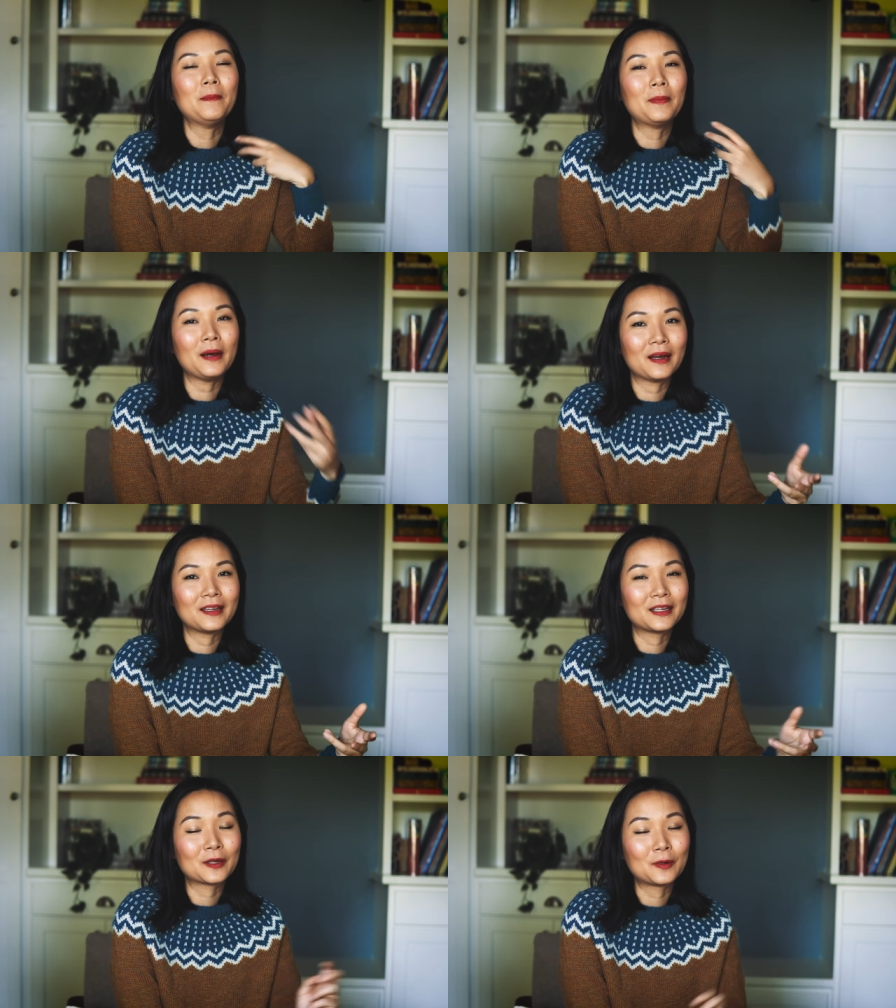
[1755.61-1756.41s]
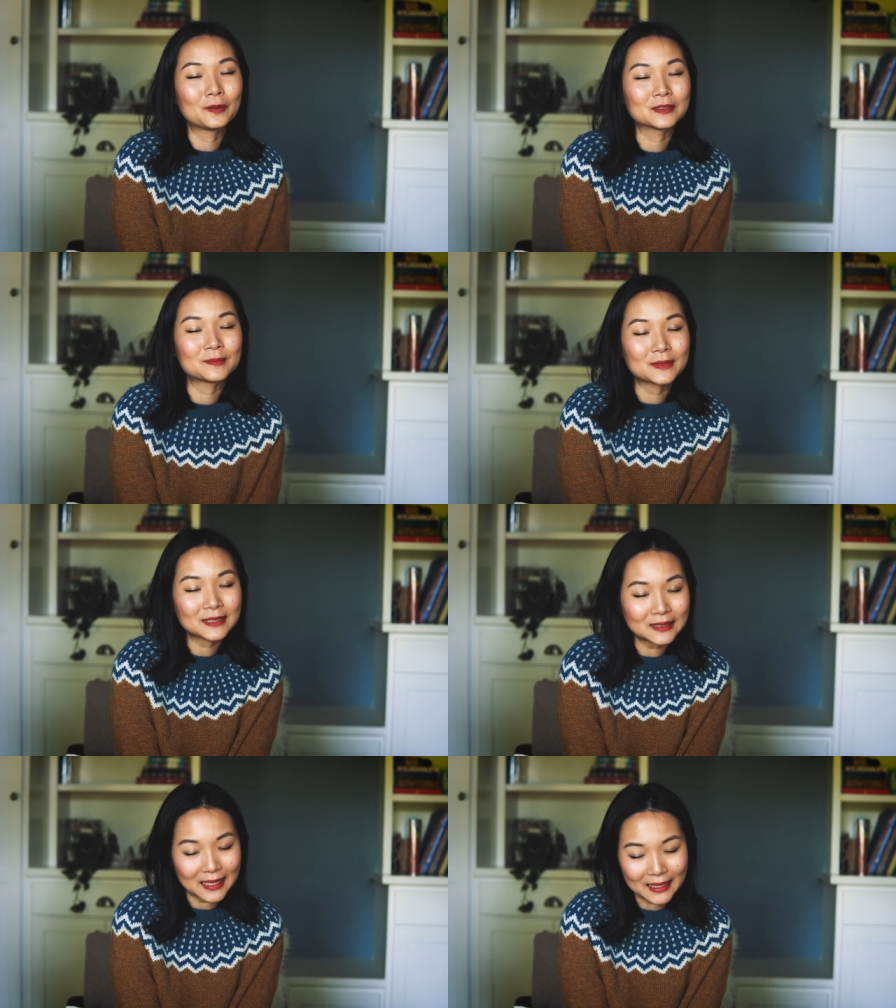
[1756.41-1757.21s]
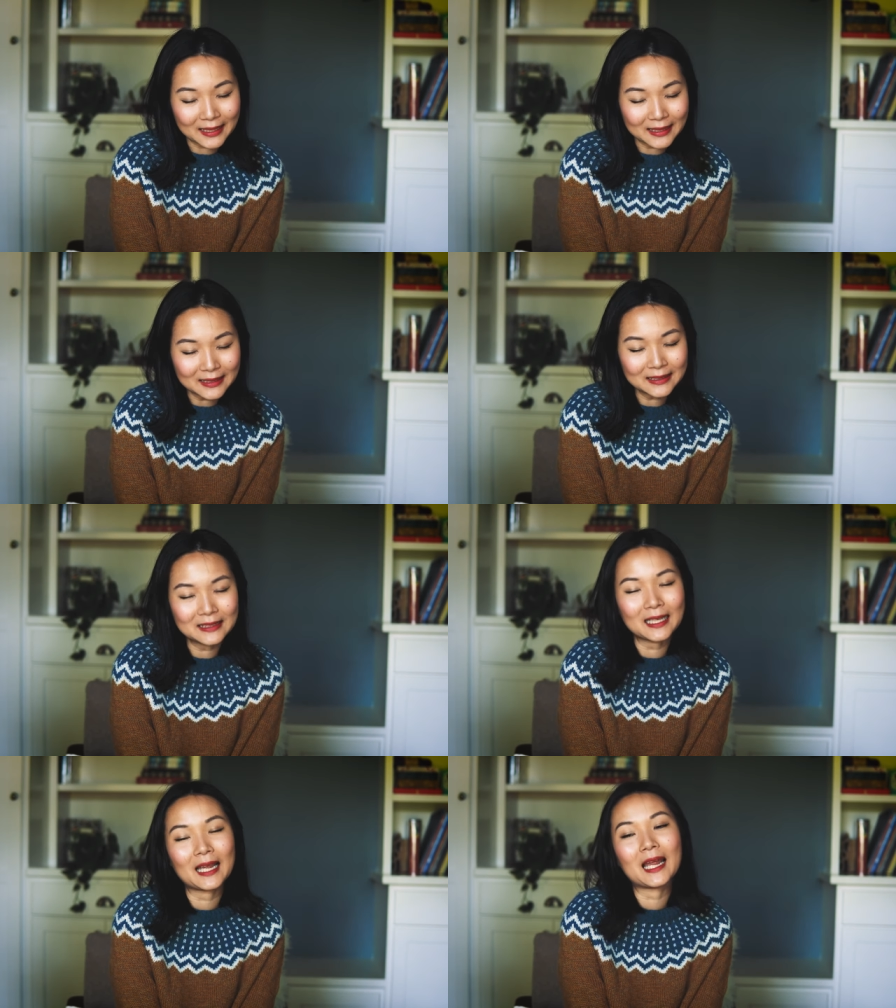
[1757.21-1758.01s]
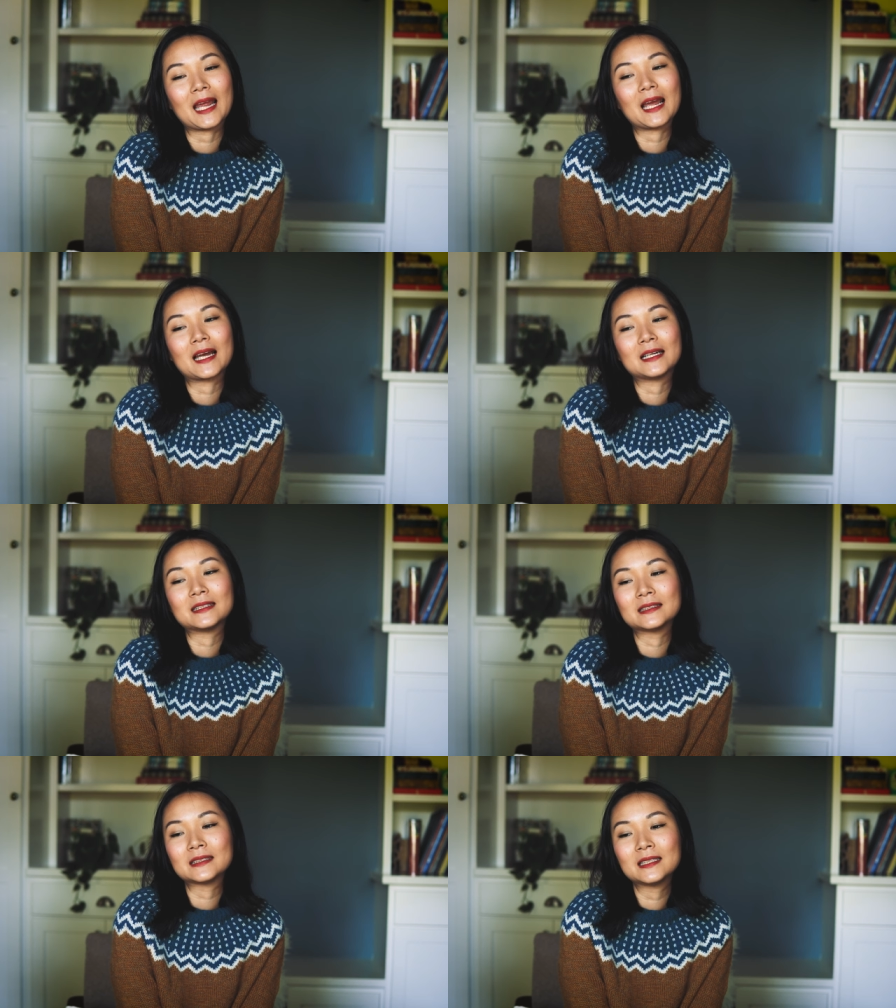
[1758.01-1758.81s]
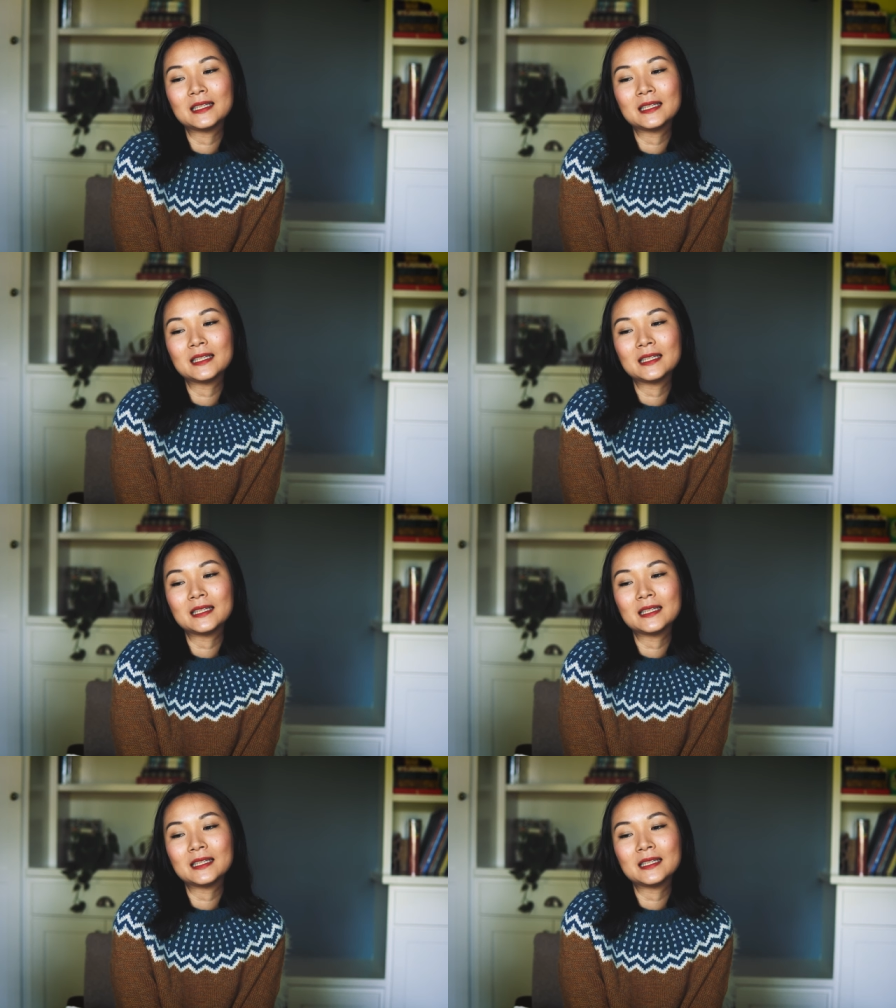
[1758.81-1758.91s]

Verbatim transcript: But Nicole seems to like it, and